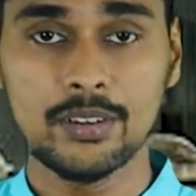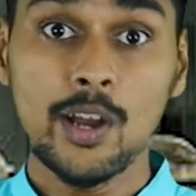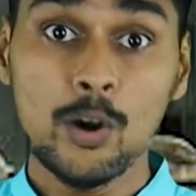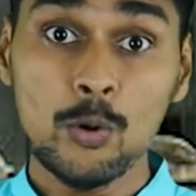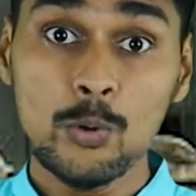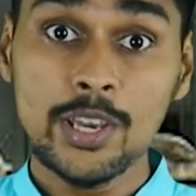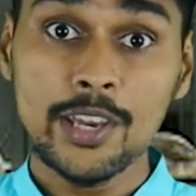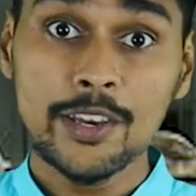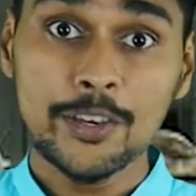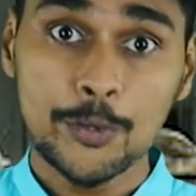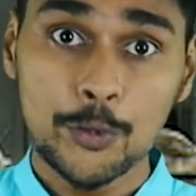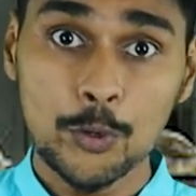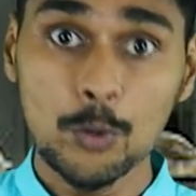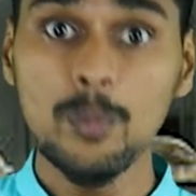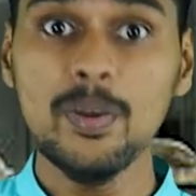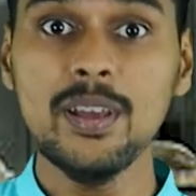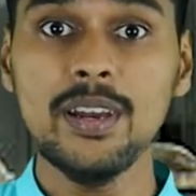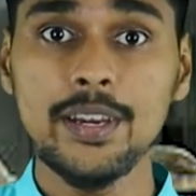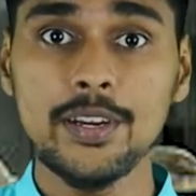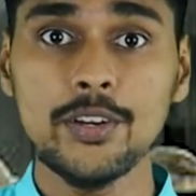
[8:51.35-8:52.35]
Now a
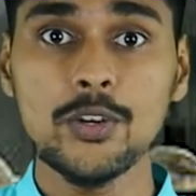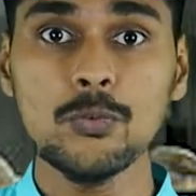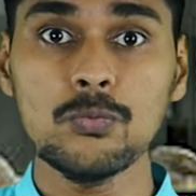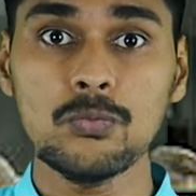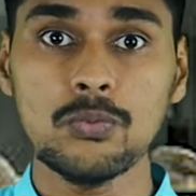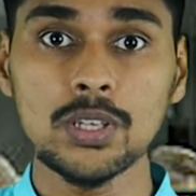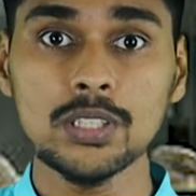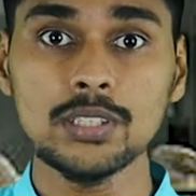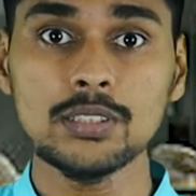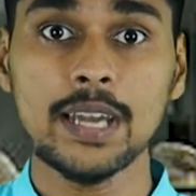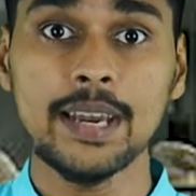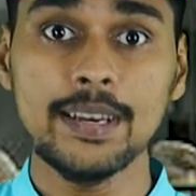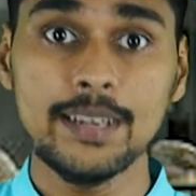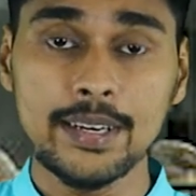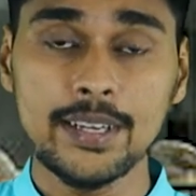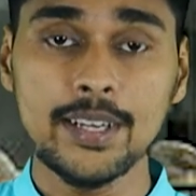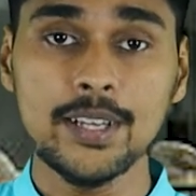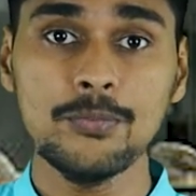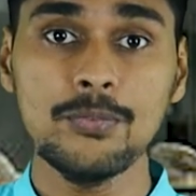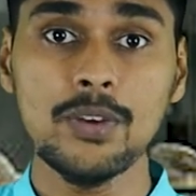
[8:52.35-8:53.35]
human need to first
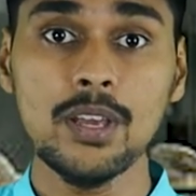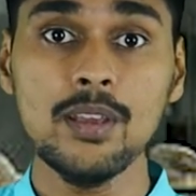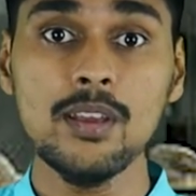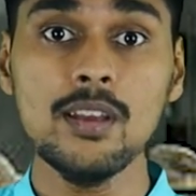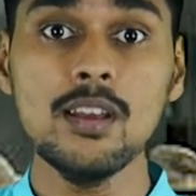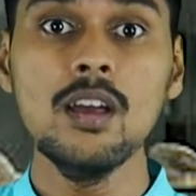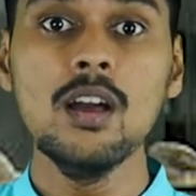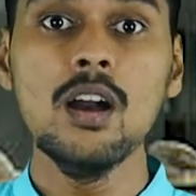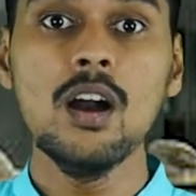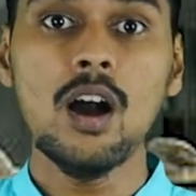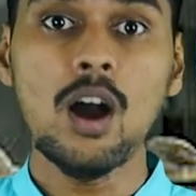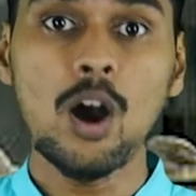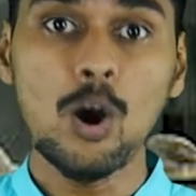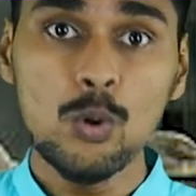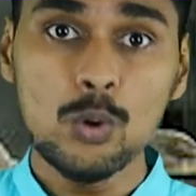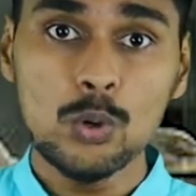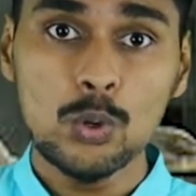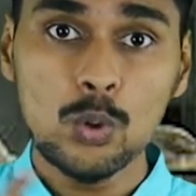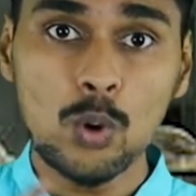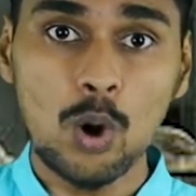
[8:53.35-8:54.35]
identify
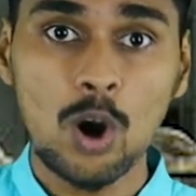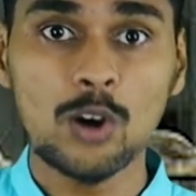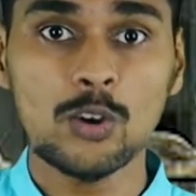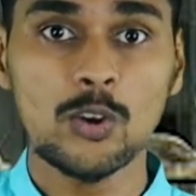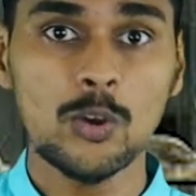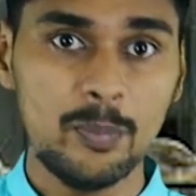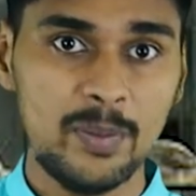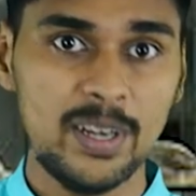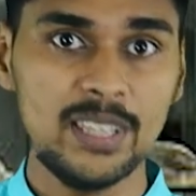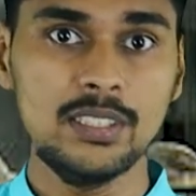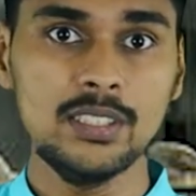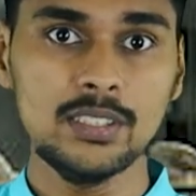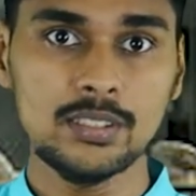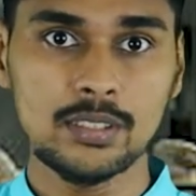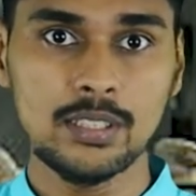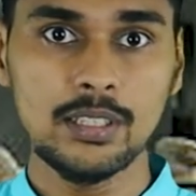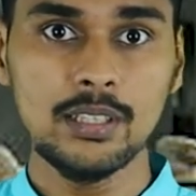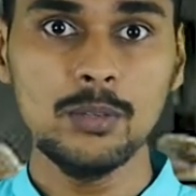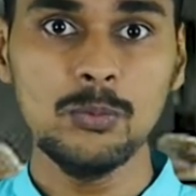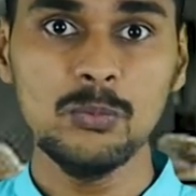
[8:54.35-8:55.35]
how to automate this
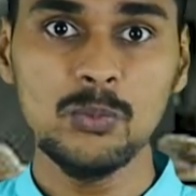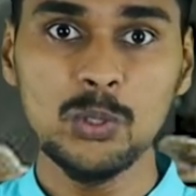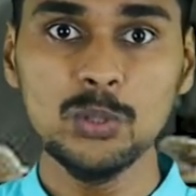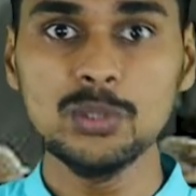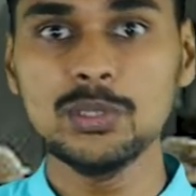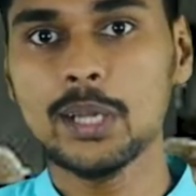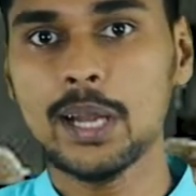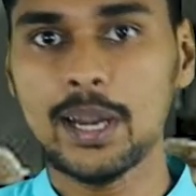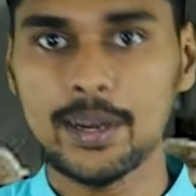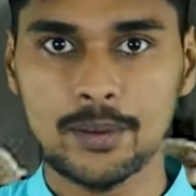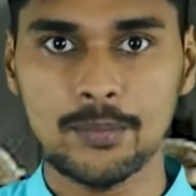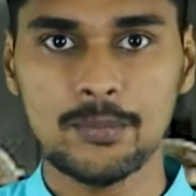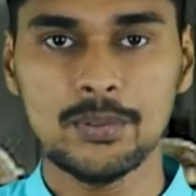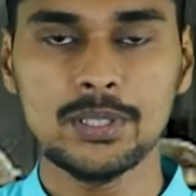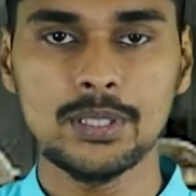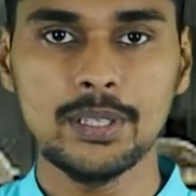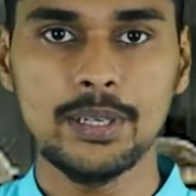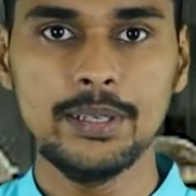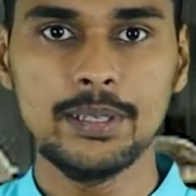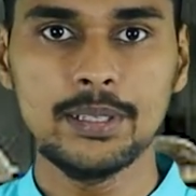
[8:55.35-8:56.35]
thing using
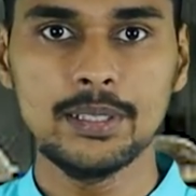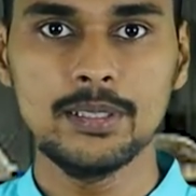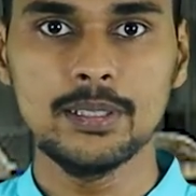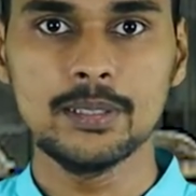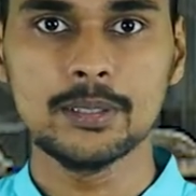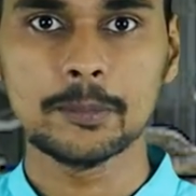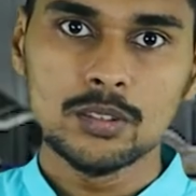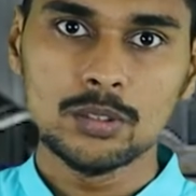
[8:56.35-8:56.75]
artificial intelligence.